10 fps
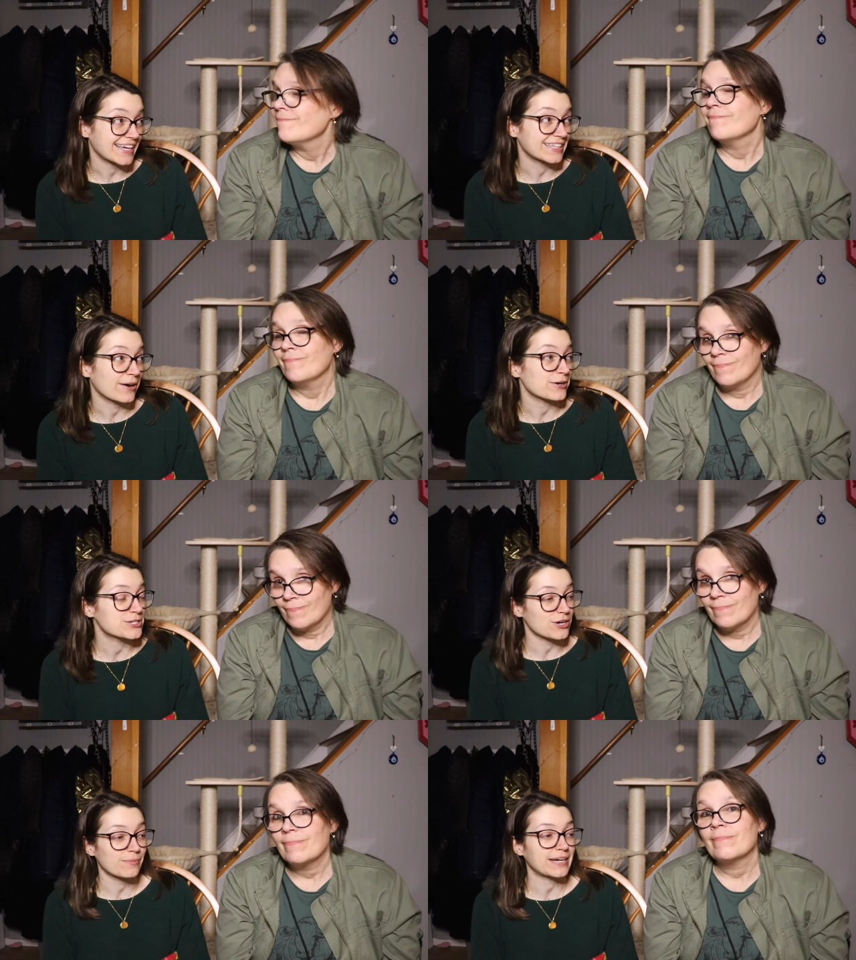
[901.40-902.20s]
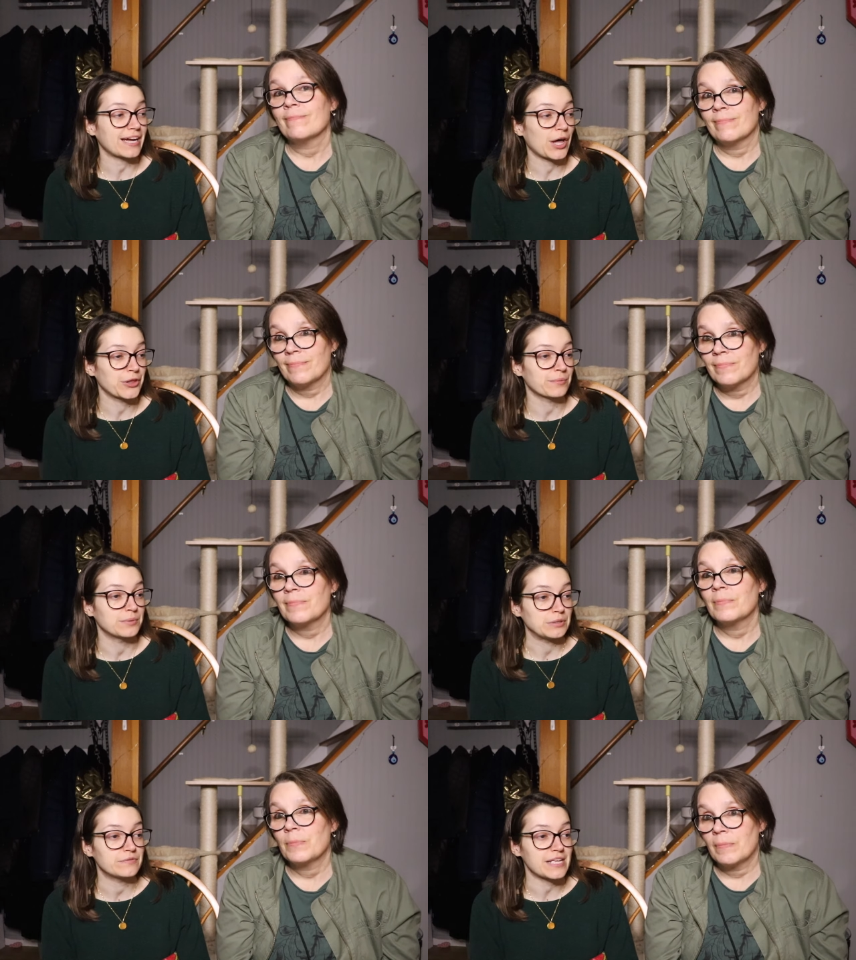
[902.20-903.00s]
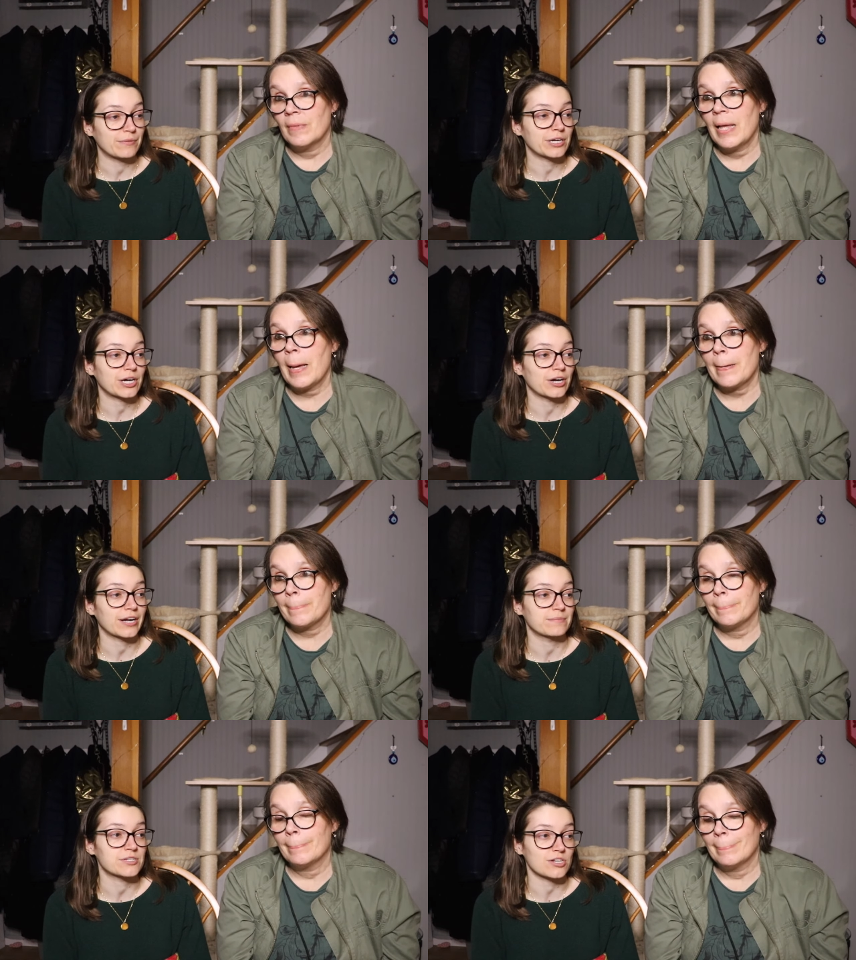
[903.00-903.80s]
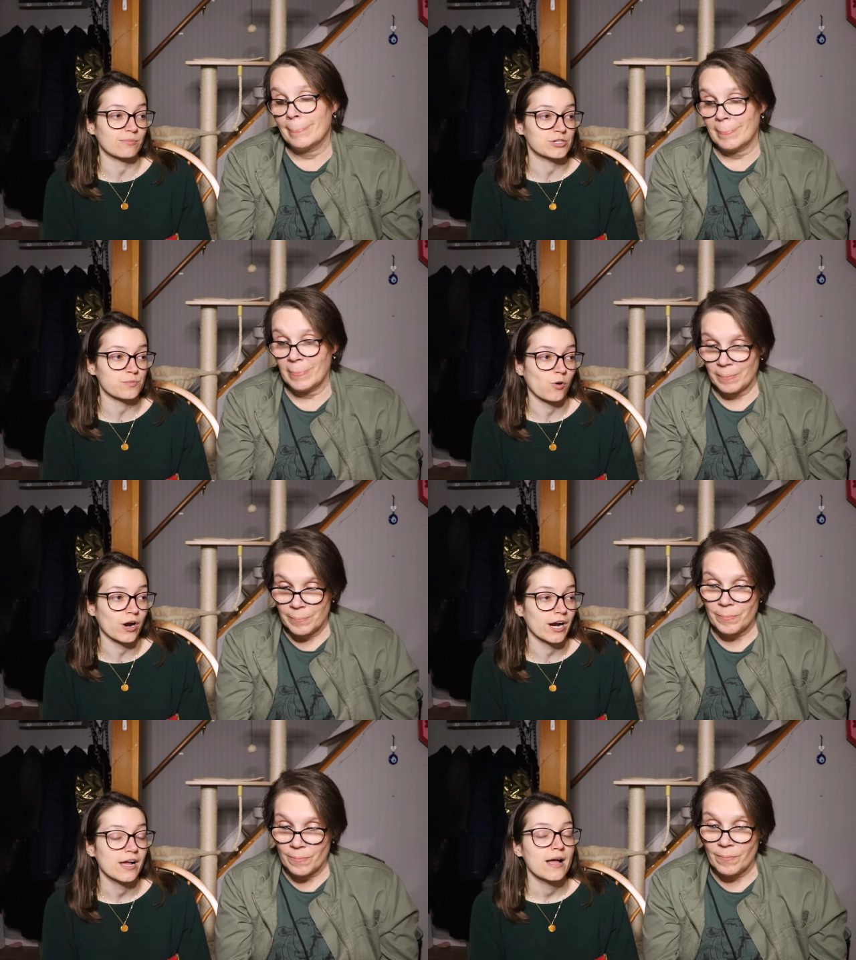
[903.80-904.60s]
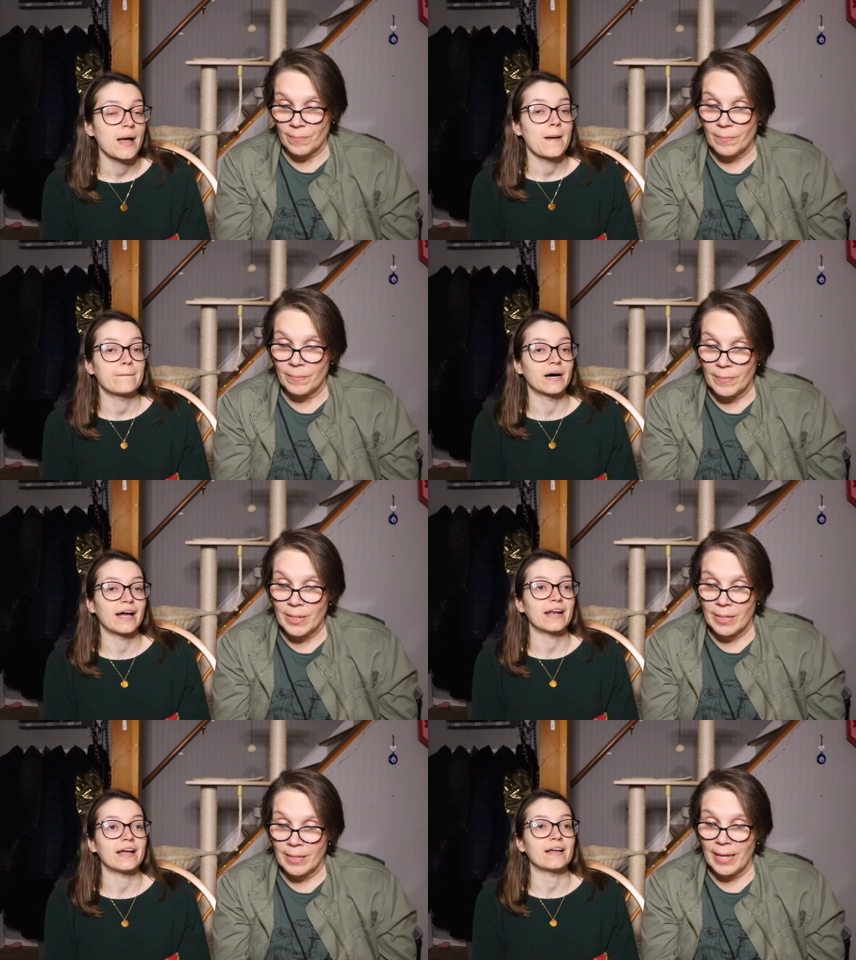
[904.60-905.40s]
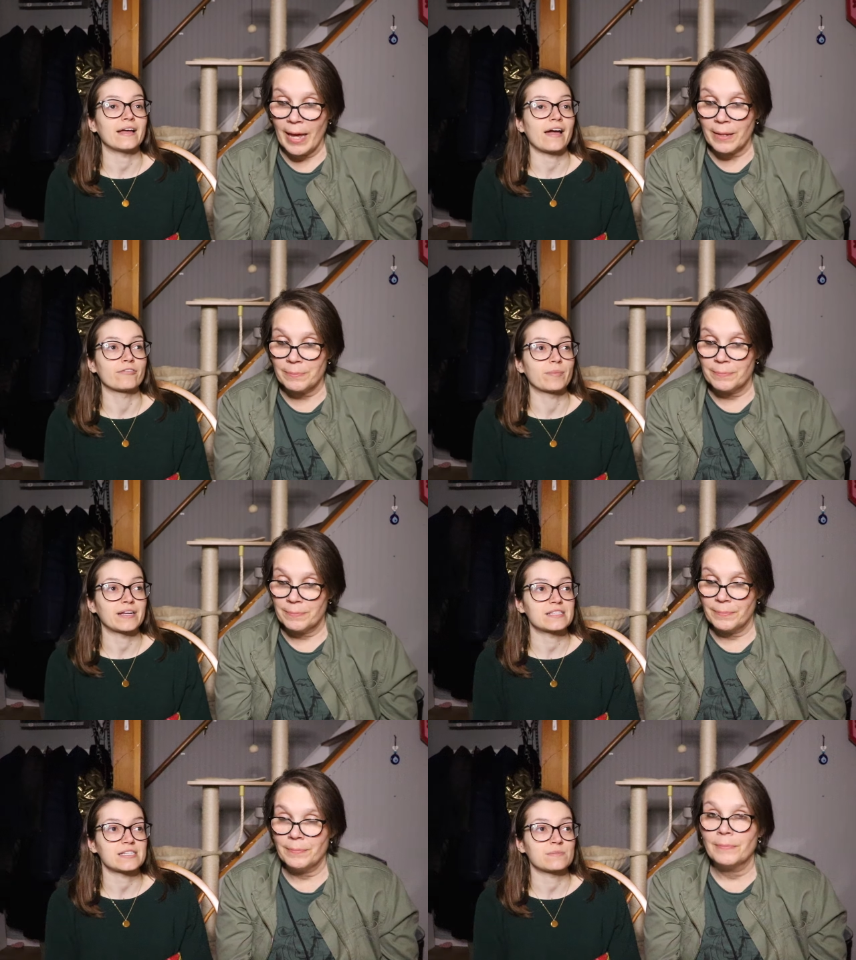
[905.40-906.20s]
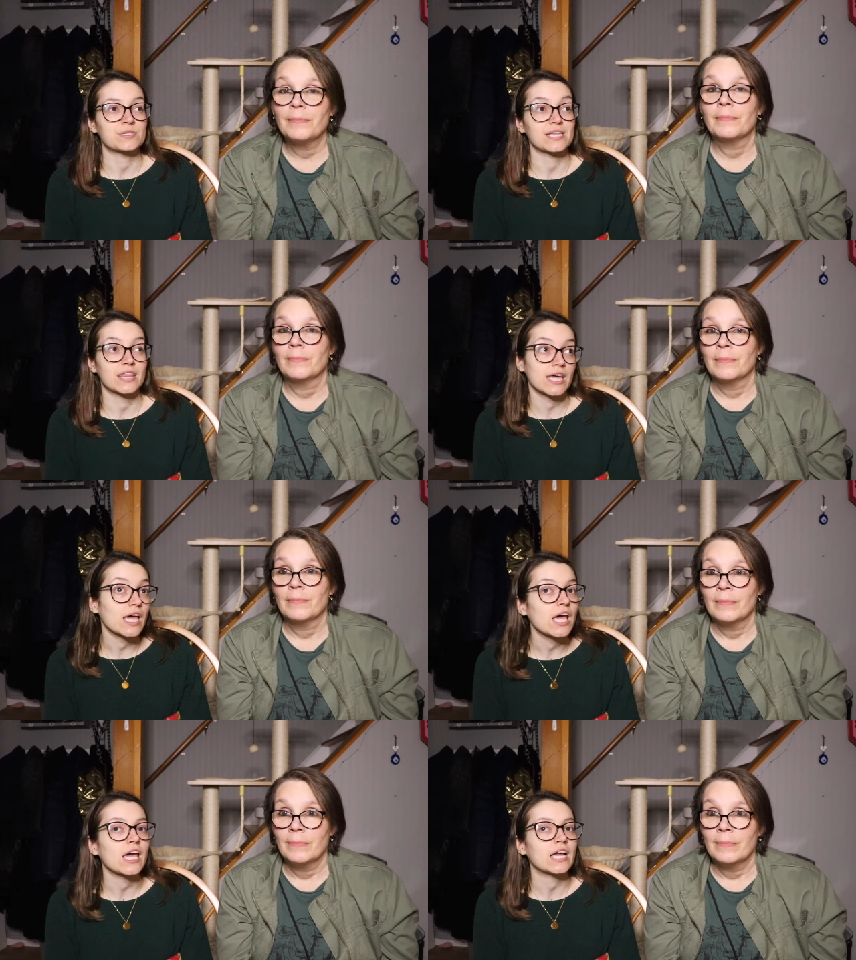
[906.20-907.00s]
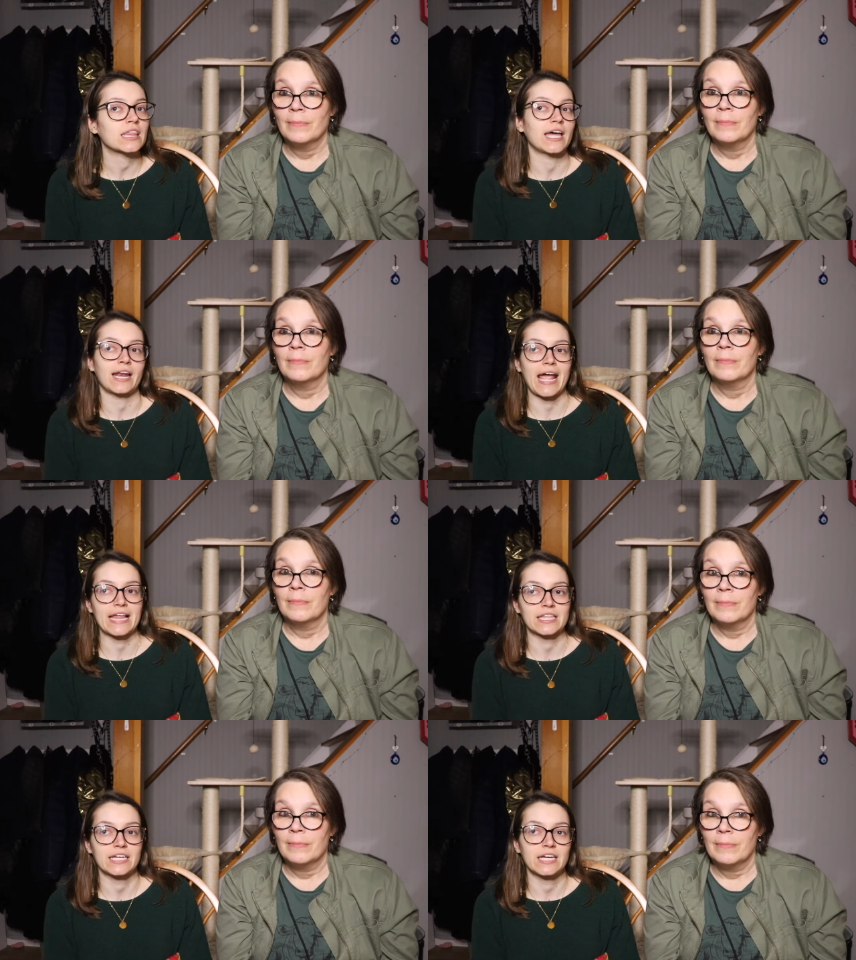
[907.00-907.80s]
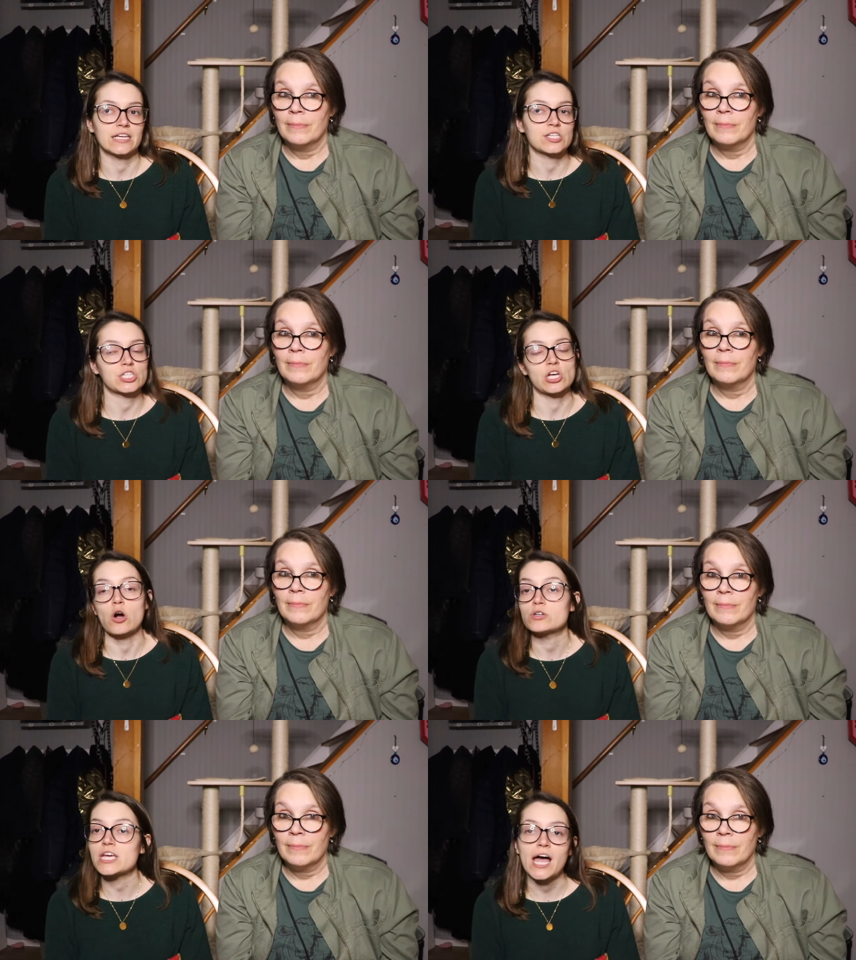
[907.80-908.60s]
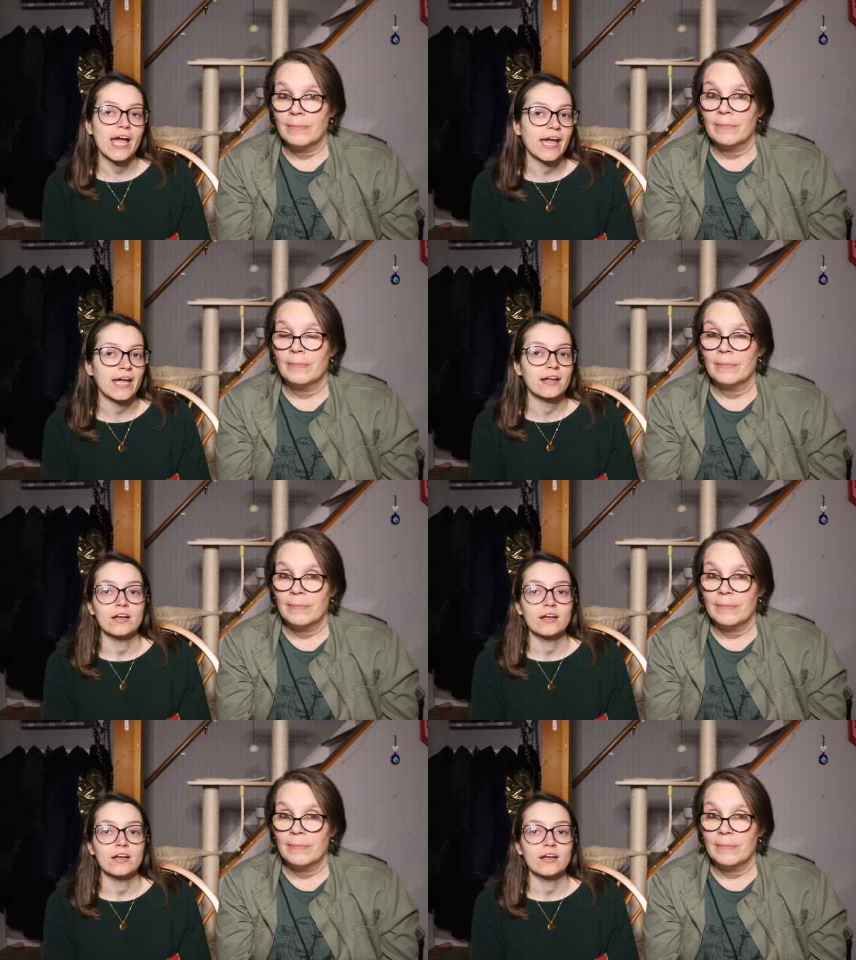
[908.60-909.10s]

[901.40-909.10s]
Speaker 1: Like there are so many other moves that would yeah. hurt him so much more. But yeah. everybody seems to think that Anthony is so tight